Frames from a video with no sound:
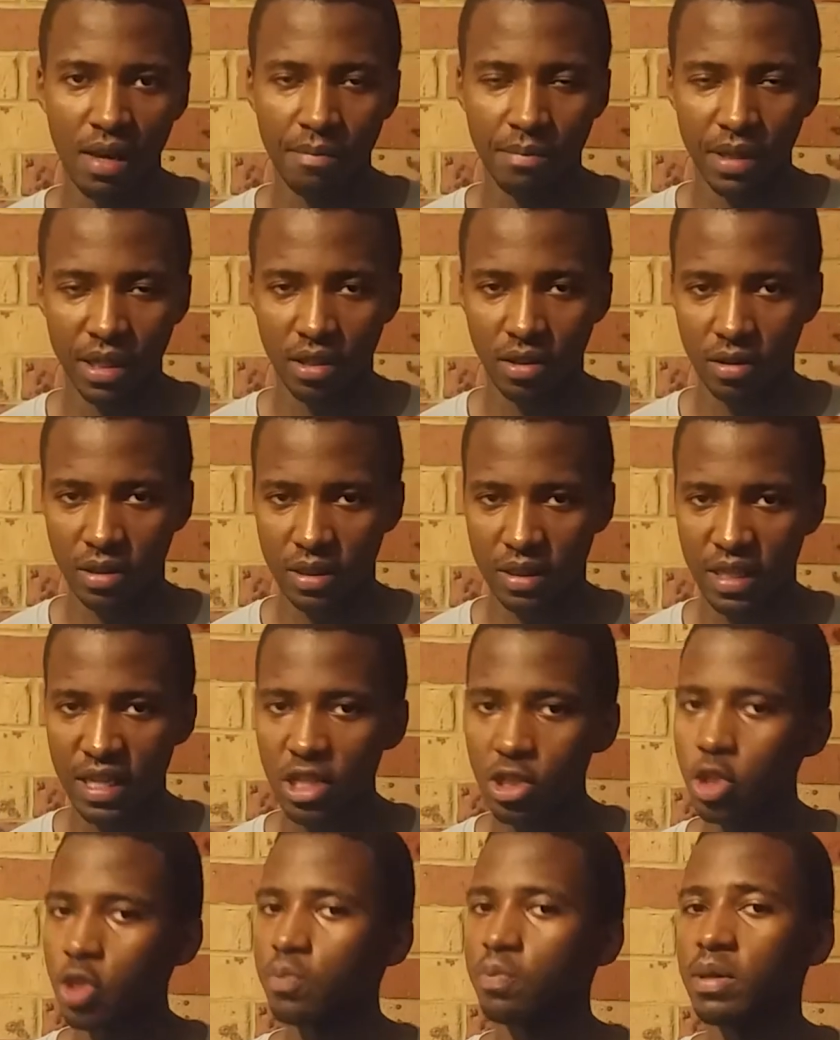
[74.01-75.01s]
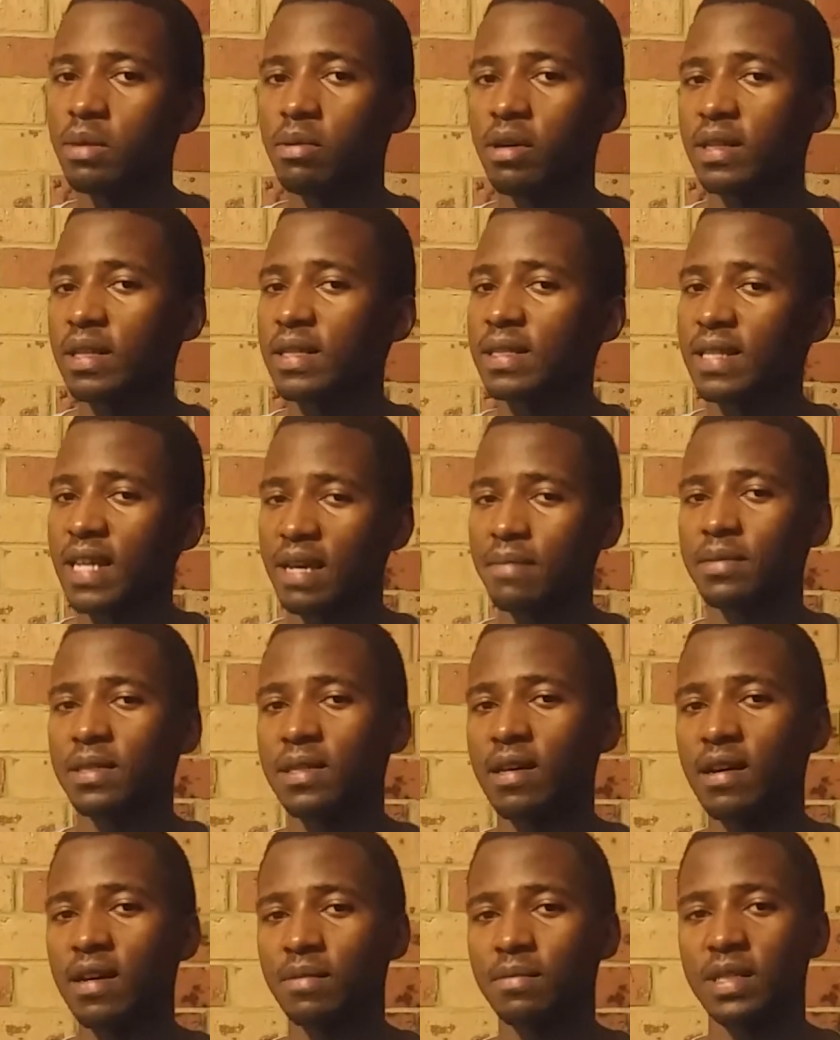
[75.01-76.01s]
Because these two people had the same
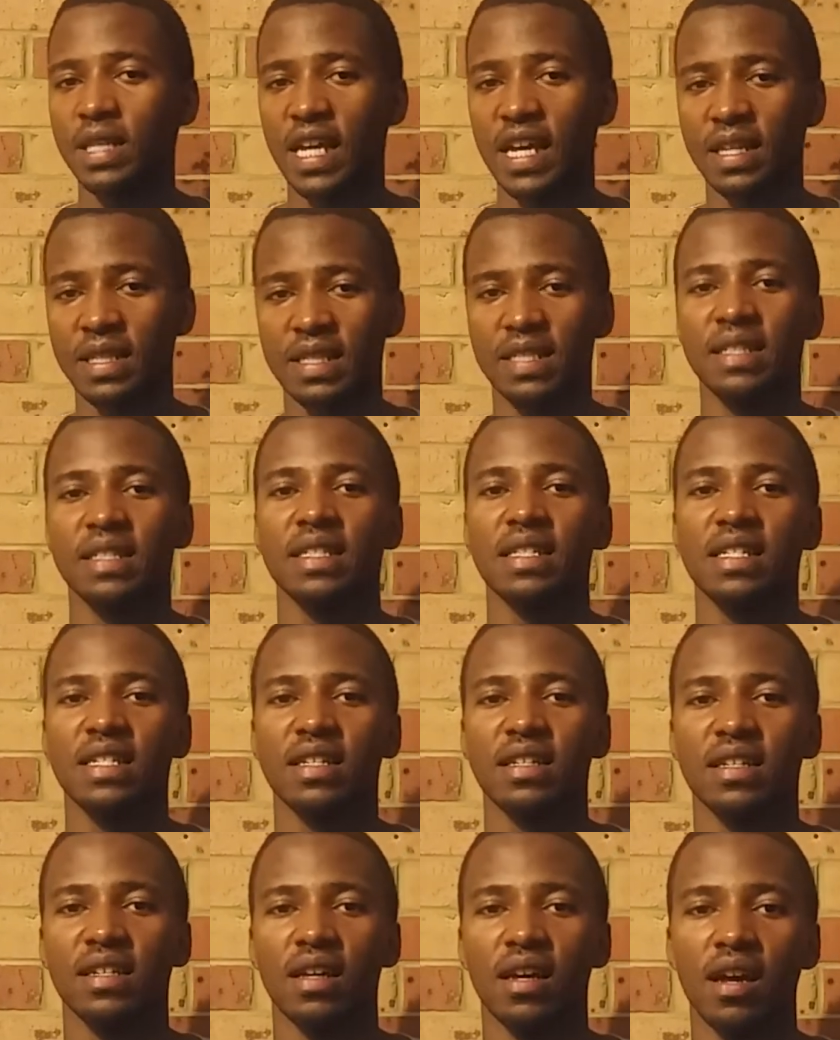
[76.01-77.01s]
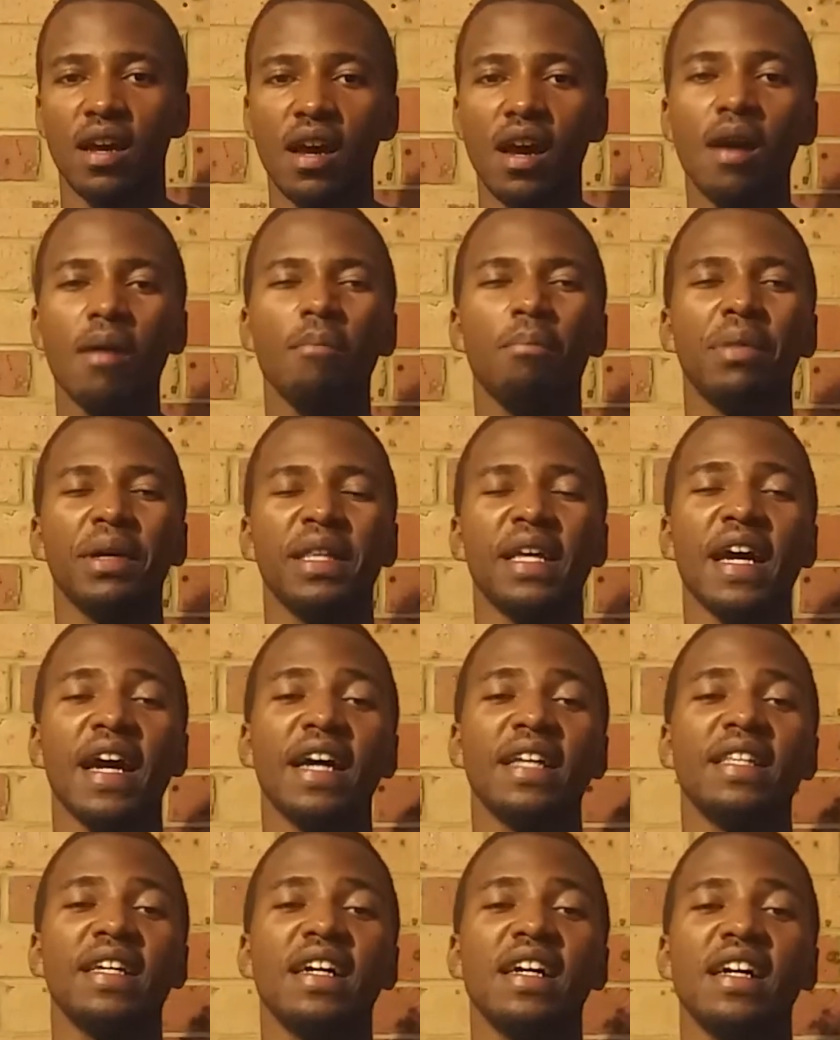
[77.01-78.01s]
circumstances, but they
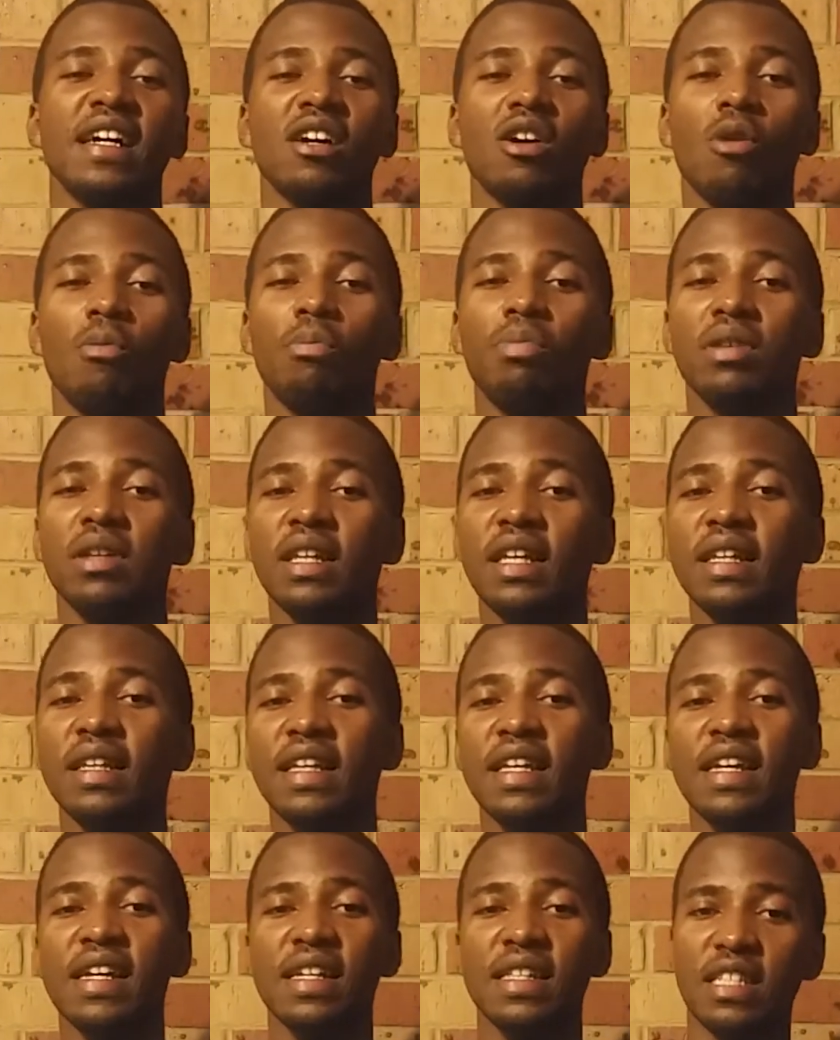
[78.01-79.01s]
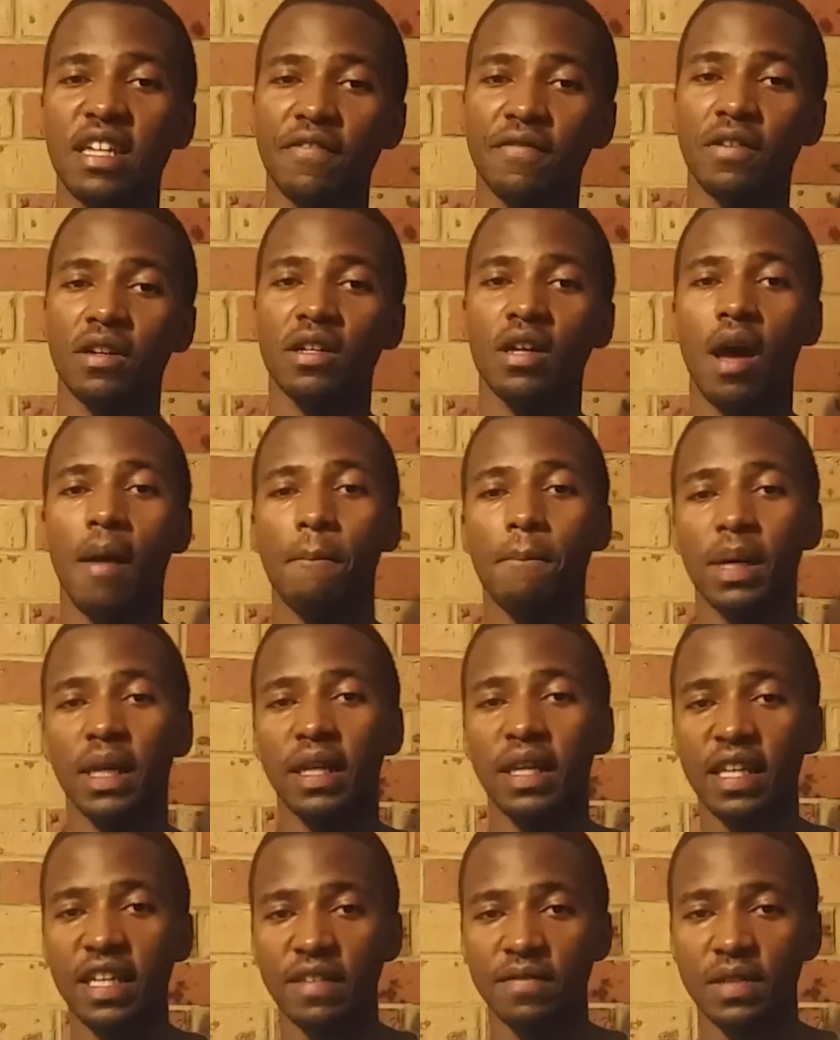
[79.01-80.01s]
had completely different
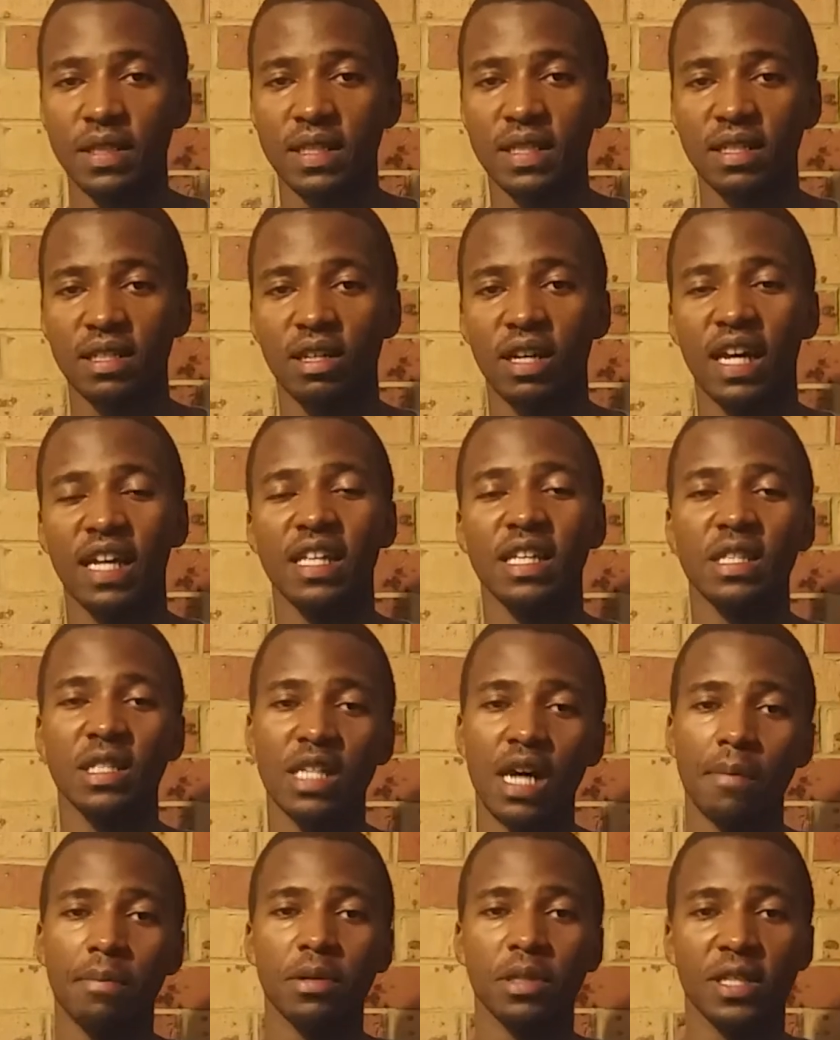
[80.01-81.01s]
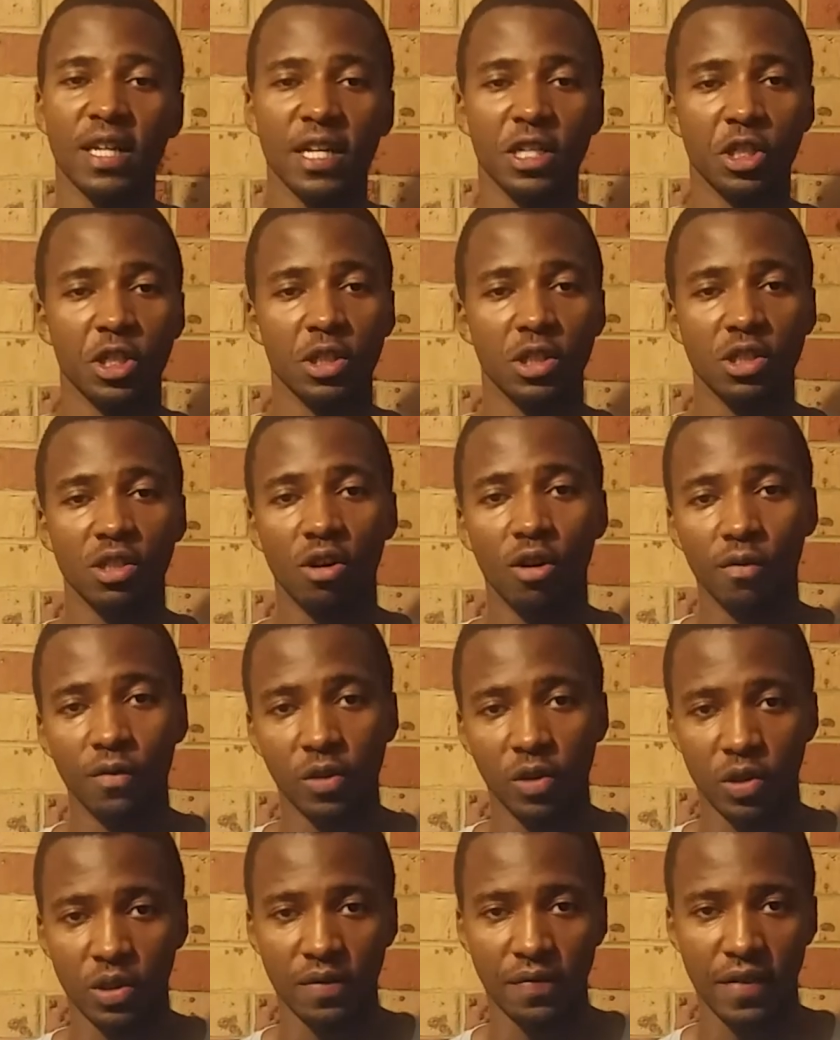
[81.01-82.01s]
beliefs and interpretations of
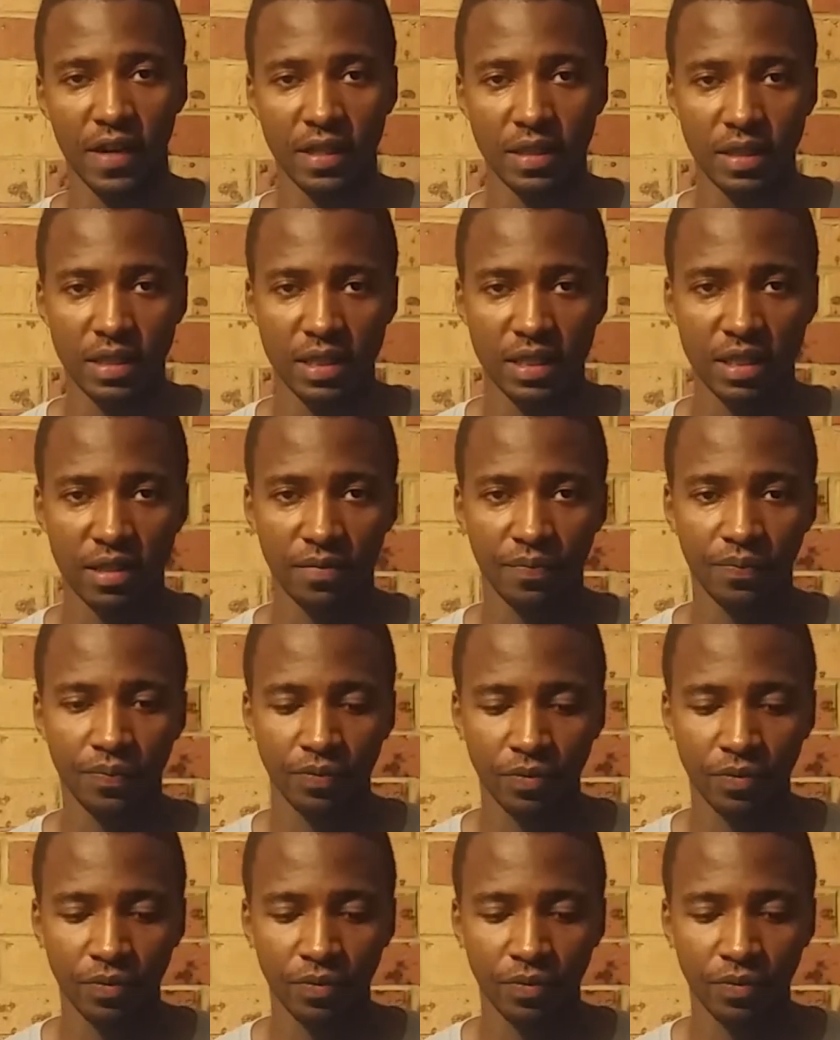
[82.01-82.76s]
those events.